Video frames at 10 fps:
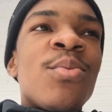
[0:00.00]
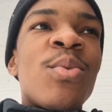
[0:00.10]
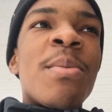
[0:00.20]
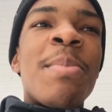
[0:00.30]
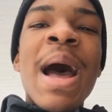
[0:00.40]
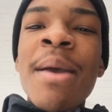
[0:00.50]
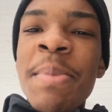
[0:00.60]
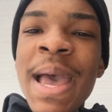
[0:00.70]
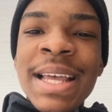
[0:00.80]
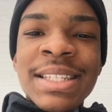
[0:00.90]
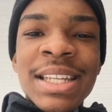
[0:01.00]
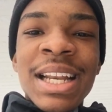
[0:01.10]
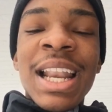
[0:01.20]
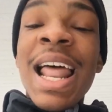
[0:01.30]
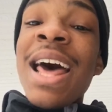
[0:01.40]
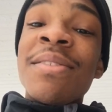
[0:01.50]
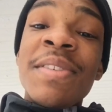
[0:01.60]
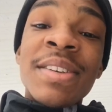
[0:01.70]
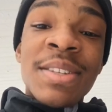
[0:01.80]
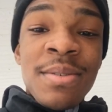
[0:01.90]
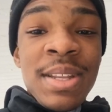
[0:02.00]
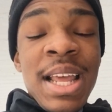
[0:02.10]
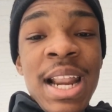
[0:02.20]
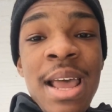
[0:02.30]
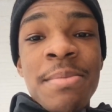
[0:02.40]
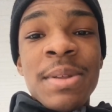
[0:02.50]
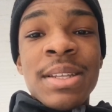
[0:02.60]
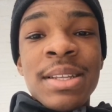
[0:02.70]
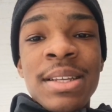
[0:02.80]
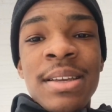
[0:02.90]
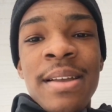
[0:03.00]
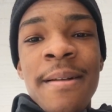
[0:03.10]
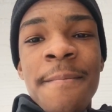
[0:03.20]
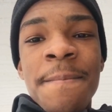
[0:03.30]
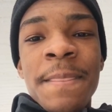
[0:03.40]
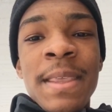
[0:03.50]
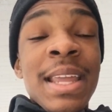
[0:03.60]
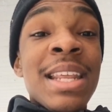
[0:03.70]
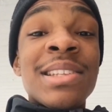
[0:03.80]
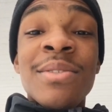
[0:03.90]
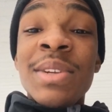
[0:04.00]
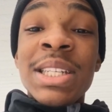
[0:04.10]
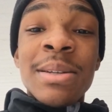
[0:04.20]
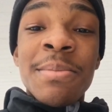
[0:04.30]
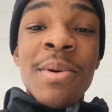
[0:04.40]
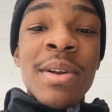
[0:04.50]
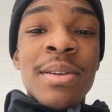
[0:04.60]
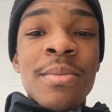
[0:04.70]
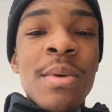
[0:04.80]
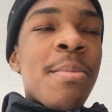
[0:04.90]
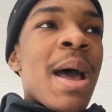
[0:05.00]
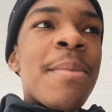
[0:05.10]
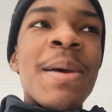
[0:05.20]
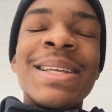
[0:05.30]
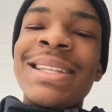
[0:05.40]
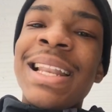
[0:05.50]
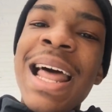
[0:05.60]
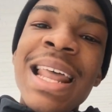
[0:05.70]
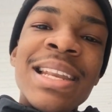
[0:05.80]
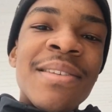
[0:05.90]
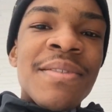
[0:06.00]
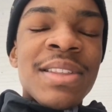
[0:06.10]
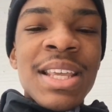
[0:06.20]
bypassing a lot of history that happened. And history is important. We're bypassing a lot of different